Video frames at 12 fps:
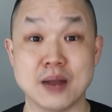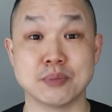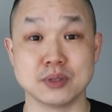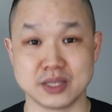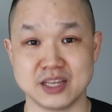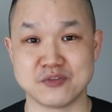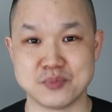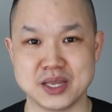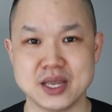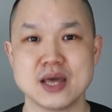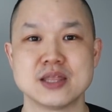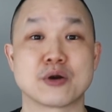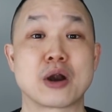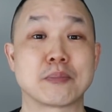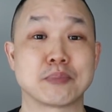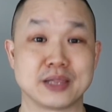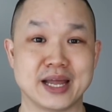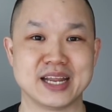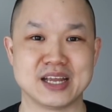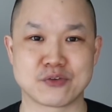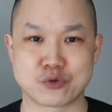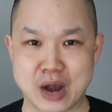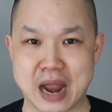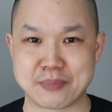And believe me, there are plenty
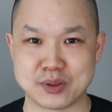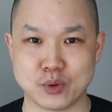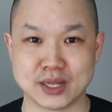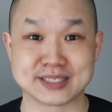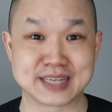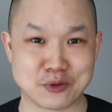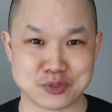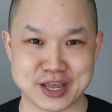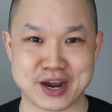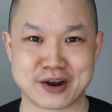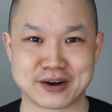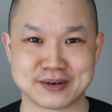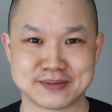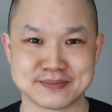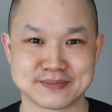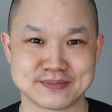of crappy ones out there.